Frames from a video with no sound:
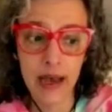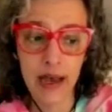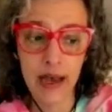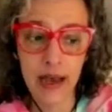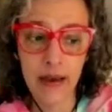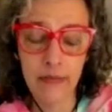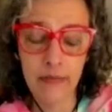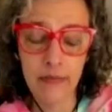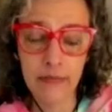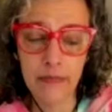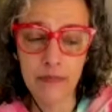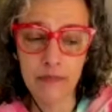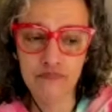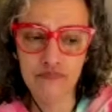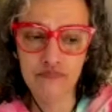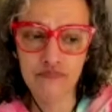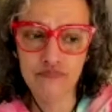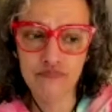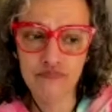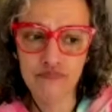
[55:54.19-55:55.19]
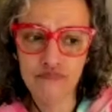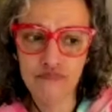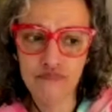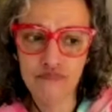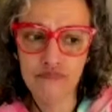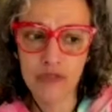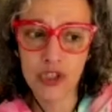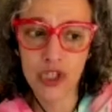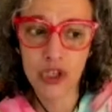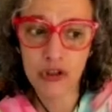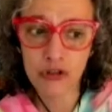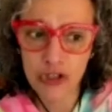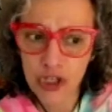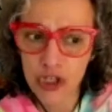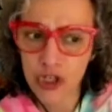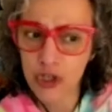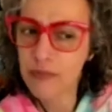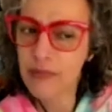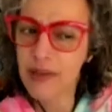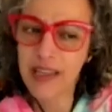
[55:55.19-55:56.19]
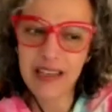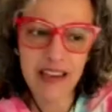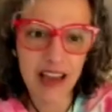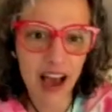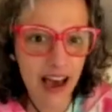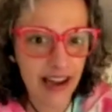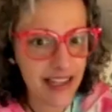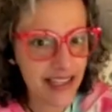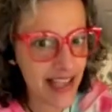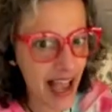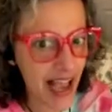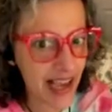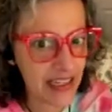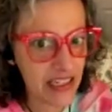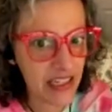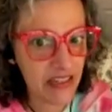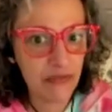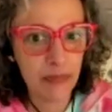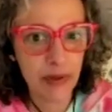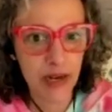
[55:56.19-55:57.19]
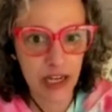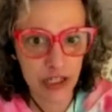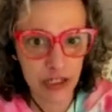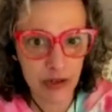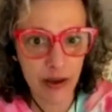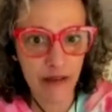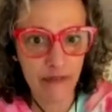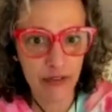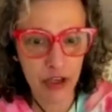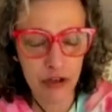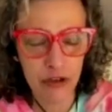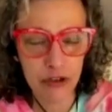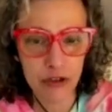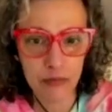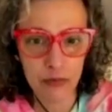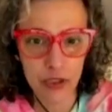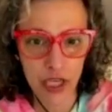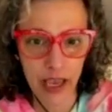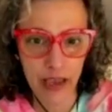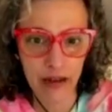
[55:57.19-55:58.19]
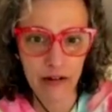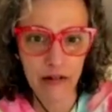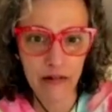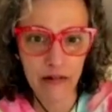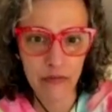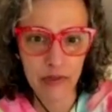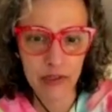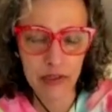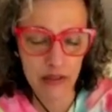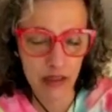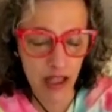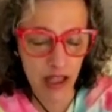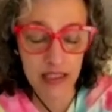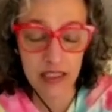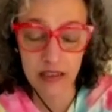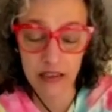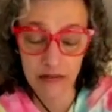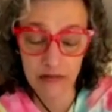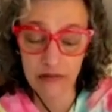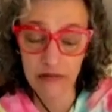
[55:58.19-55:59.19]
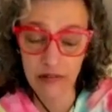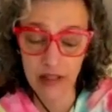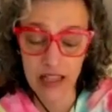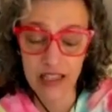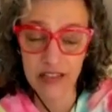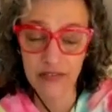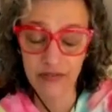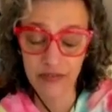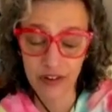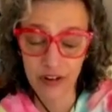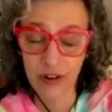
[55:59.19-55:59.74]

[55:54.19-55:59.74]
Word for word: I'm YouTube, not as active, but I do have a YouTube channel with lots of lots of